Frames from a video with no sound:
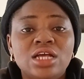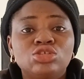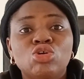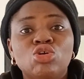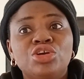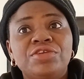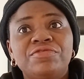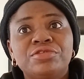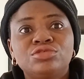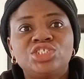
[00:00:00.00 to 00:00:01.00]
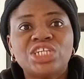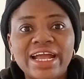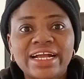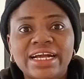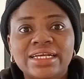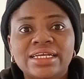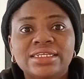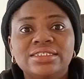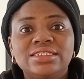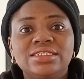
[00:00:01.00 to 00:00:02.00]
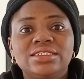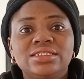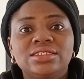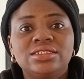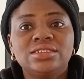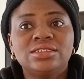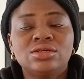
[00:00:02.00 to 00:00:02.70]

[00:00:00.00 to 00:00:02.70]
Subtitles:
So if you check the